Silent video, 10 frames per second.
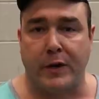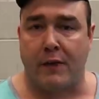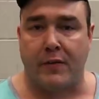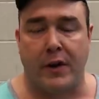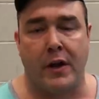we
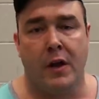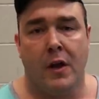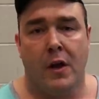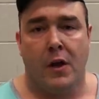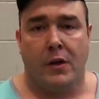covered,
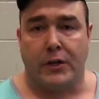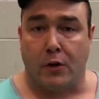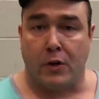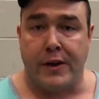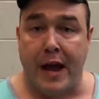you
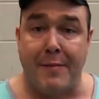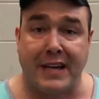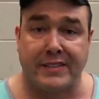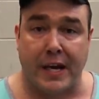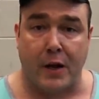know, not
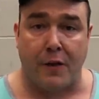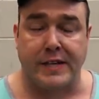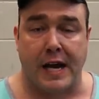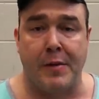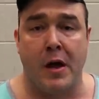maxing out all
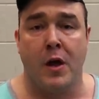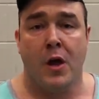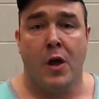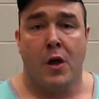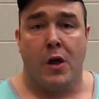the time.
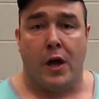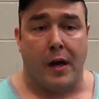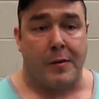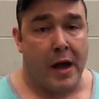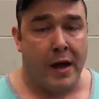
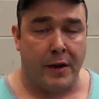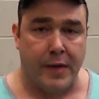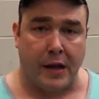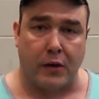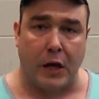Um,
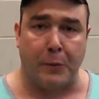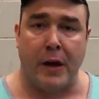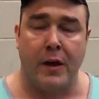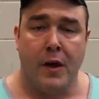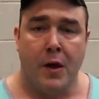and that'll help
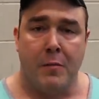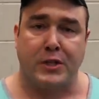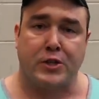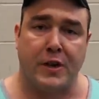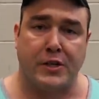
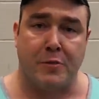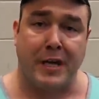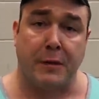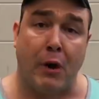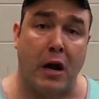make sure that you're
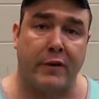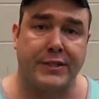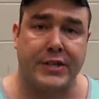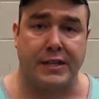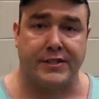making
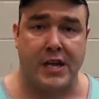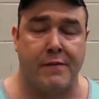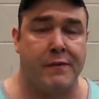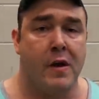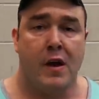progress instead
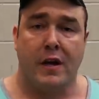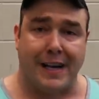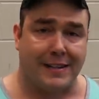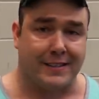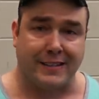of
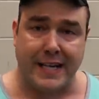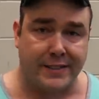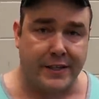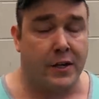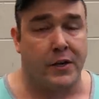constantly
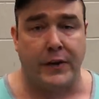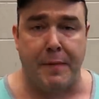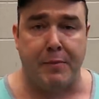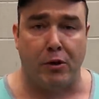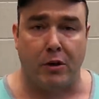testing. You're
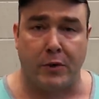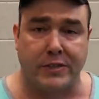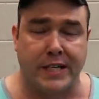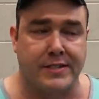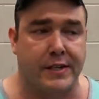not building when
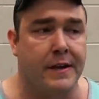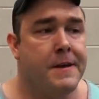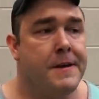you're testing.